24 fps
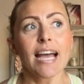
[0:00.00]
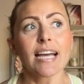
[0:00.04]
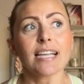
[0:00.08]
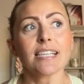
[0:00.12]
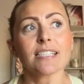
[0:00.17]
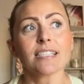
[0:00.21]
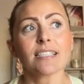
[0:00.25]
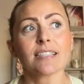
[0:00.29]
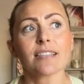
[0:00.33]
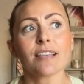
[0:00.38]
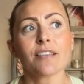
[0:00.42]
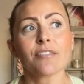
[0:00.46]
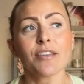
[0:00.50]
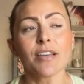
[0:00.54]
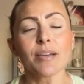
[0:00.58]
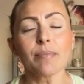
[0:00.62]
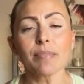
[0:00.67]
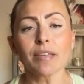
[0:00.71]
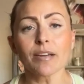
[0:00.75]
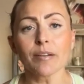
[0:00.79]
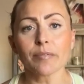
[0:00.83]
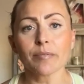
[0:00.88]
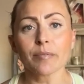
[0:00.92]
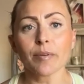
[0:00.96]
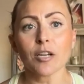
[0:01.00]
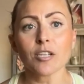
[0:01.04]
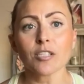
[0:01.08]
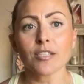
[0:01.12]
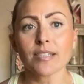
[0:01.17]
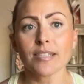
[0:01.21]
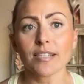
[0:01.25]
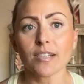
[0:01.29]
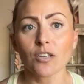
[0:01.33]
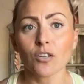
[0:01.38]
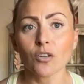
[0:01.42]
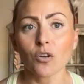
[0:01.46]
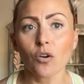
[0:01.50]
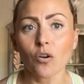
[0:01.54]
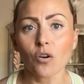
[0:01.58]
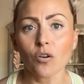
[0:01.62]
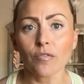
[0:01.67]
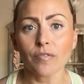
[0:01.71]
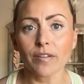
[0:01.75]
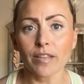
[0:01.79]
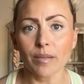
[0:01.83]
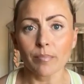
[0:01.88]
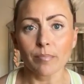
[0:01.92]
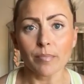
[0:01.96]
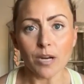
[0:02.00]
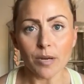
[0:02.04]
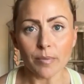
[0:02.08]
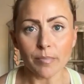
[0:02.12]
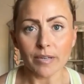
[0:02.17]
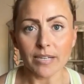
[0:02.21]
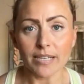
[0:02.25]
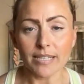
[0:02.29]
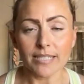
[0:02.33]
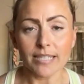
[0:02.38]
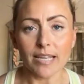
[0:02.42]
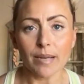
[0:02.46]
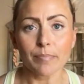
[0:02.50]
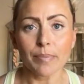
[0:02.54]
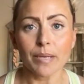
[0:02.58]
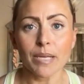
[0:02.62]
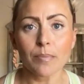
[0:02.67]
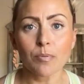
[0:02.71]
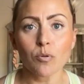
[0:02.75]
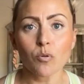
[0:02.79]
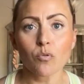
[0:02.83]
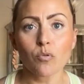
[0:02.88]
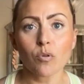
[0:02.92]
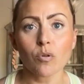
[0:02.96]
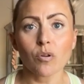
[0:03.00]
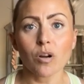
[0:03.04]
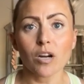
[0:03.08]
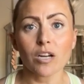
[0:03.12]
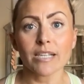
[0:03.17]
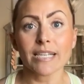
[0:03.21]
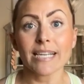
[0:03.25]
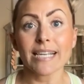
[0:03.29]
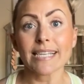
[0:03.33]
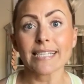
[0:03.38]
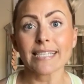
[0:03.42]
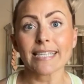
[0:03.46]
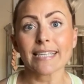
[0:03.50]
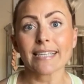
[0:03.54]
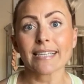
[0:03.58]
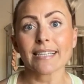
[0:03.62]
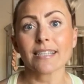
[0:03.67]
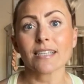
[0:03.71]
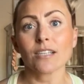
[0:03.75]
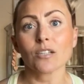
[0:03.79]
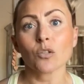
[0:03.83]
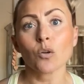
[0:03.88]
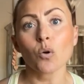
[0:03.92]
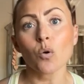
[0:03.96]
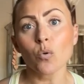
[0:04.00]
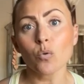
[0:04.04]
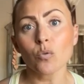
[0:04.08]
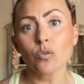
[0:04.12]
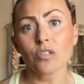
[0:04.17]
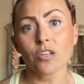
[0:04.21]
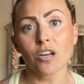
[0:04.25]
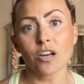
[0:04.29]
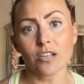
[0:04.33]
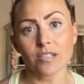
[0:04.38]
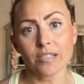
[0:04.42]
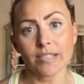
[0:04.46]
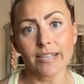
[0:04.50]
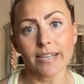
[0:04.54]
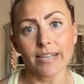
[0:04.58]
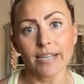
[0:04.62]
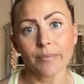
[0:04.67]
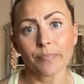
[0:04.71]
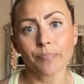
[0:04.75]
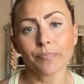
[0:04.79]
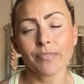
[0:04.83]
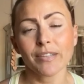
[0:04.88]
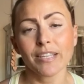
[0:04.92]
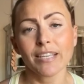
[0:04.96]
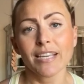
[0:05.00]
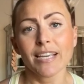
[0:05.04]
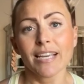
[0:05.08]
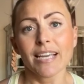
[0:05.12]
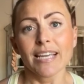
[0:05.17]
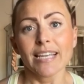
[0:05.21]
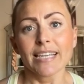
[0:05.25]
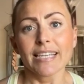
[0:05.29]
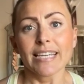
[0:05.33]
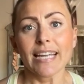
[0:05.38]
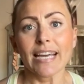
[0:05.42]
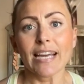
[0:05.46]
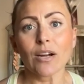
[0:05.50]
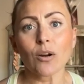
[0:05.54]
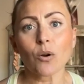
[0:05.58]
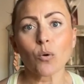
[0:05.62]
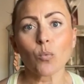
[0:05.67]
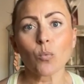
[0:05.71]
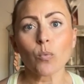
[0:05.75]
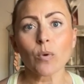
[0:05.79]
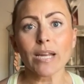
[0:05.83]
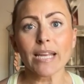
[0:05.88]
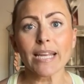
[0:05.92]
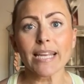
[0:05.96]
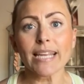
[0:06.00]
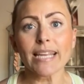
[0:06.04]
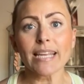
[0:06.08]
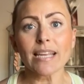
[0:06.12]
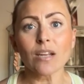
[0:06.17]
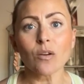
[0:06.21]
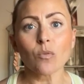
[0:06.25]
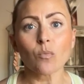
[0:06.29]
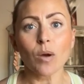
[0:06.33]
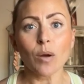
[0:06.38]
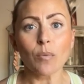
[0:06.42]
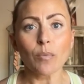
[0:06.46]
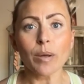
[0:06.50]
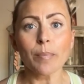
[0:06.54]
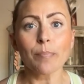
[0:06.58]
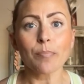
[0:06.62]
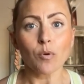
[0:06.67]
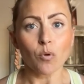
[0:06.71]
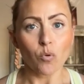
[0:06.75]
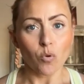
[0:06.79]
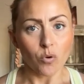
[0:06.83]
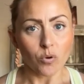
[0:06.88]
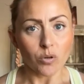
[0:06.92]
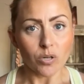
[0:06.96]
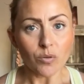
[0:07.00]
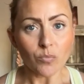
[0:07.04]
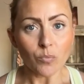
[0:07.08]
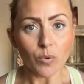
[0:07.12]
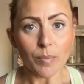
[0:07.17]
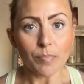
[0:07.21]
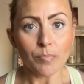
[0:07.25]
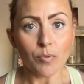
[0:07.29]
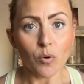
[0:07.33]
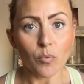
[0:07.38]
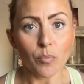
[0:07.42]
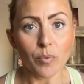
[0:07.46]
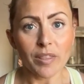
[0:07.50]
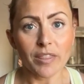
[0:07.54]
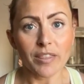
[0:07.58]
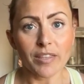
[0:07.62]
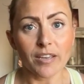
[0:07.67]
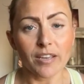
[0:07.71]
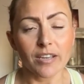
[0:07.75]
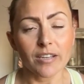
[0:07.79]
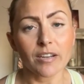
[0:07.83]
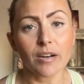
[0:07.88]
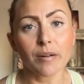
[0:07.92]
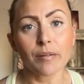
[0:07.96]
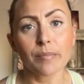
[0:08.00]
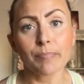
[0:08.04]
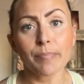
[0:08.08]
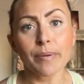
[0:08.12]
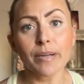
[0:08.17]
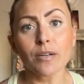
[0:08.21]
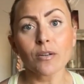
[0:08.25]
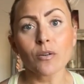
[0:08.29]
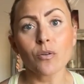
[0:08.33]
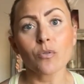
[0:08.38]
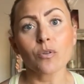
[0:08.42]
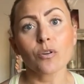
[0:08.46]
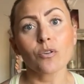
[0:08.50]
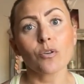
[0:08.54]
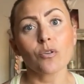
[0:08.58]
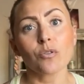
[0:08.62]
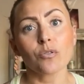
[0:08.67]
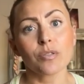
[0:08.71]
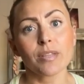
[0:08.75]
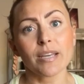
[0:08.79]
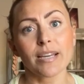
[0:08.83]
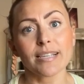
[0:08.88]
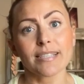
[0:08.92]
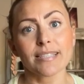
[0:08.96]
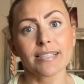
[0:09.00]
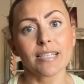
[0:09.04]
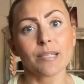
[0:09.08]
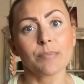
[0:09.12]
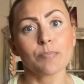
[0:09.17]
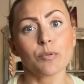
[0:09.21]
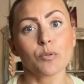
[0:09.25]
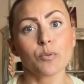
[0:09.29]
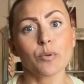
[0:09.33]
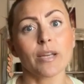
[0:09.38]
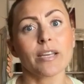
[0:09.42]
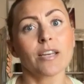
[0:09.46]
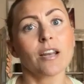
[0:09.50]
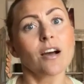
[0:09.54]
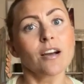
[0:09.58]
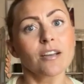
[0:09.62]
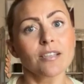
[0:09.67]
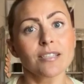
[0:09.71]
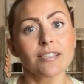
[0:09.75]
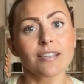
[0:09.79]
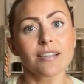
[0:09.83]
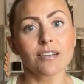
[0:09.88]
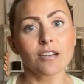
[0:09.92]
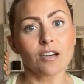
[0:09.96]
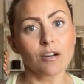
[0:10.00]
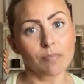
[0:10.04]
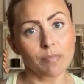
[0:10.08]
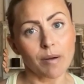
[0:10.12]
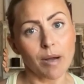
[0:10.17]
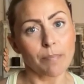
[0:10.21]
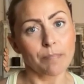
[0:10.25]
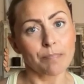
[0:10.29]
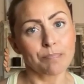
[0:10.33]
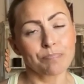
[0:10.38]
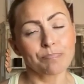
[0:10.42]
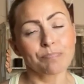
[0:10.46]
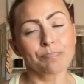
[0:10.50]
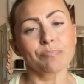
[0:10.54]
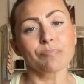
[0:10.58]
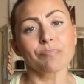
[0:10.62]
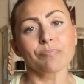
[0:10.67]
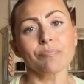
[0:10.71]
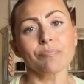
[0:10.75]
And the theme that I'm noticing a lot of at the moment is that people are needing cord cutting. Now, when we're born with an umbilical cord that exists between us and our mum.